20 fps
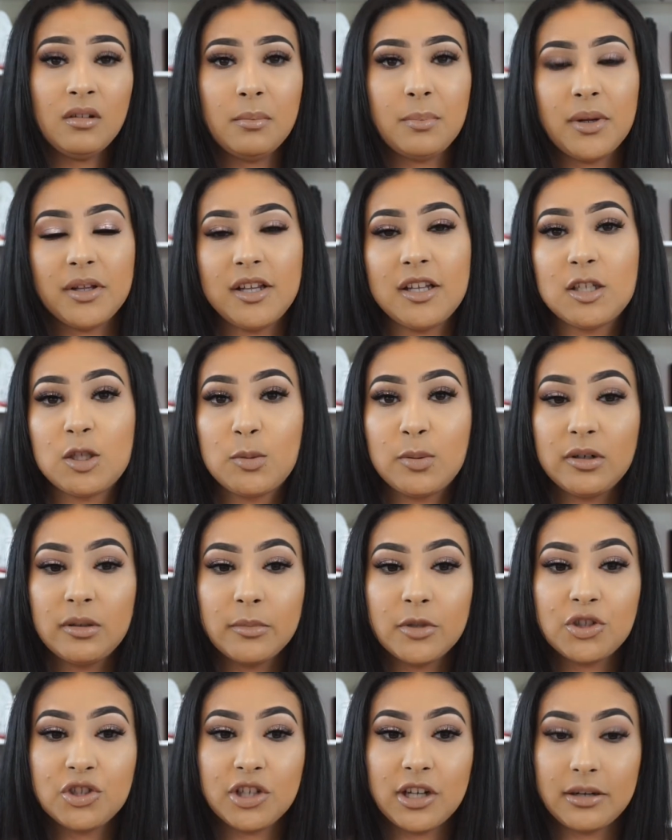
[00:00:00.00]
But that's pretty
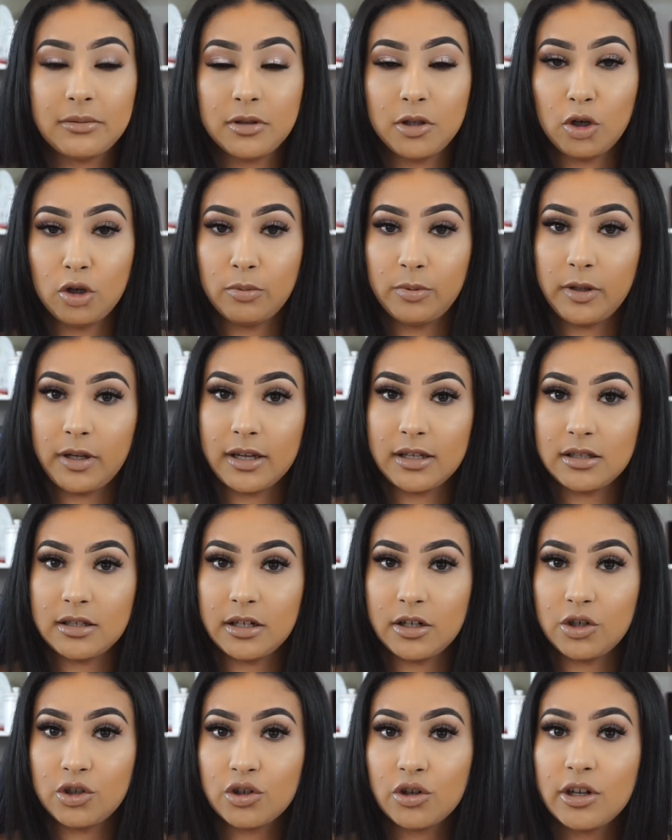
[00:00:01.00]
much it. I really hope you guys did
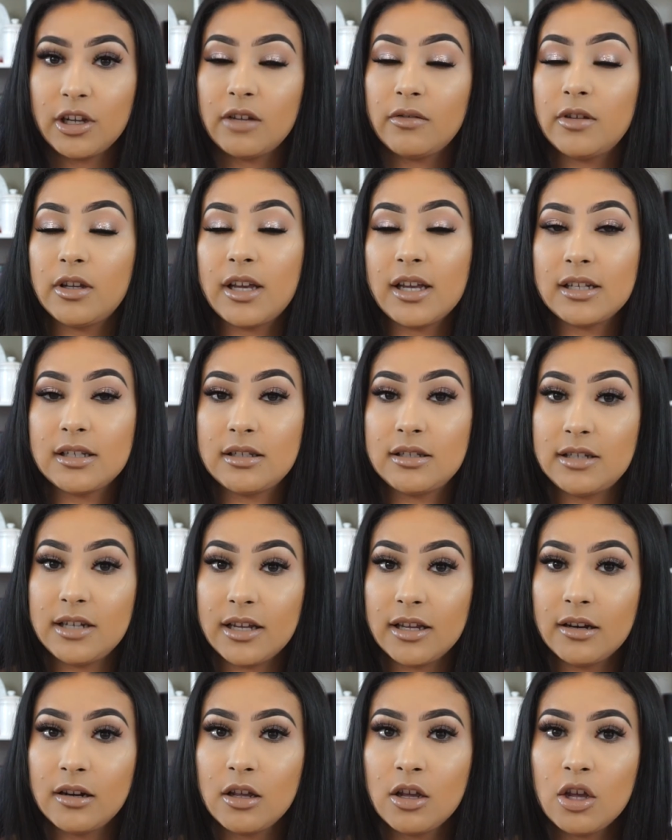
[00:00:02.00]
enjoy. If you guys
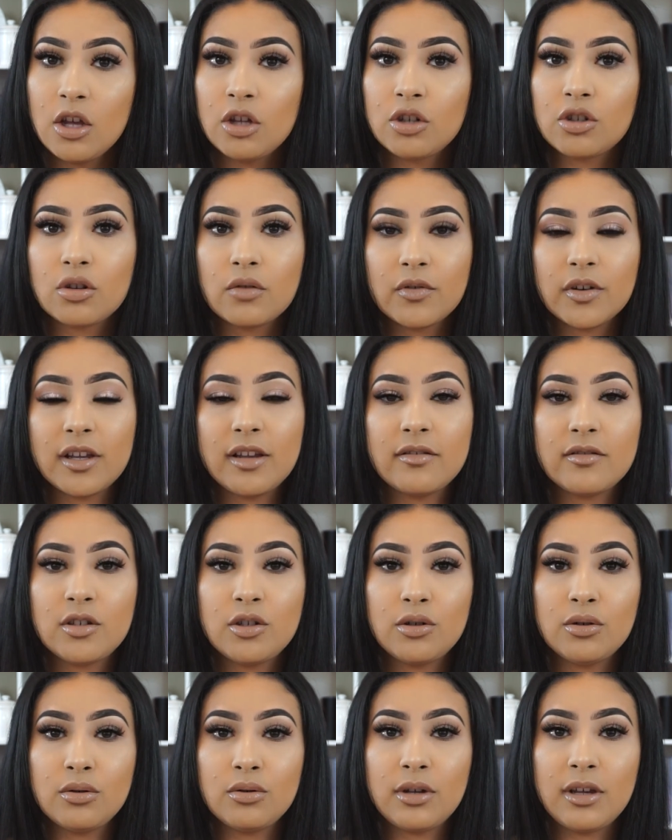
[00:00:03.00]
did, don't forget
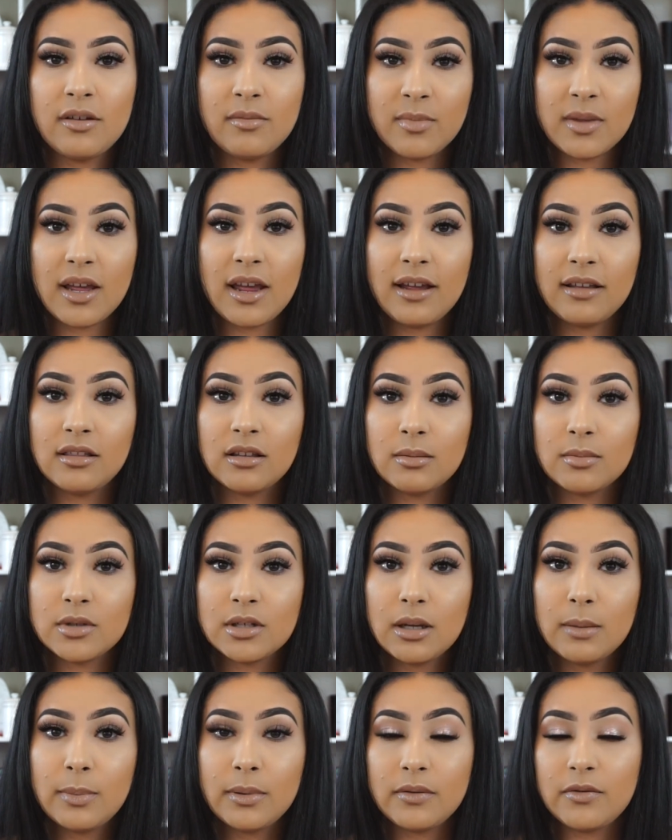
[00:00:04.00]
to give me a thumbs
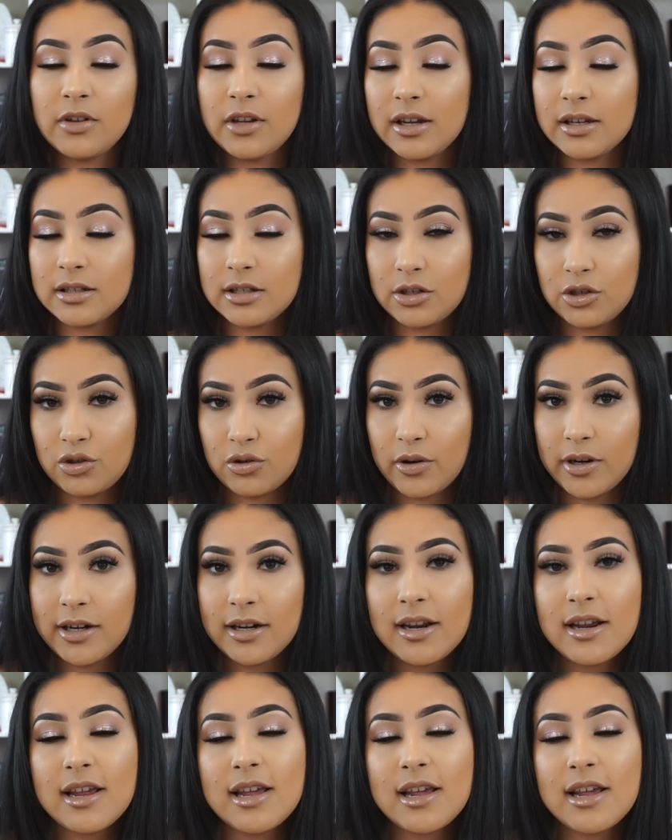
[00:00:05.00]
up if you guys enjoyed.